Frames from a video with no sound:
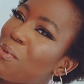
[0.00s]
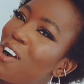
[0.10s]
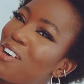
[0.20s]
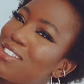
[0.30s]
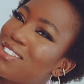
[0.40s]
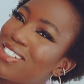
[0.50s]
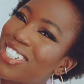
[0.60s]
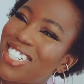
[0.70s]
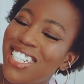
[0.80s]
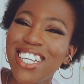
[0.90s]

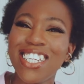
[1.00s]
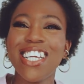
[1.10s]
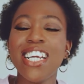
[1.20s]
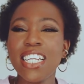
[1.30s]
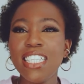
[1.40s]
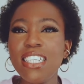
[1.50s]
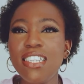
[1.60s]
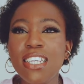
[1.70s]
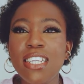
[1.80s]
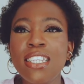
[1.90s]
rolls, this
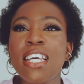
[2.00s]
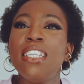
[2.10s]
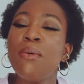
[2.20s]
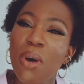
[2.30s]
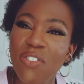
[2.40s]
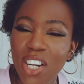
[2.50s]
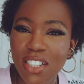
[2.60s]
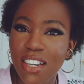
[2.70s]
is The Marvelous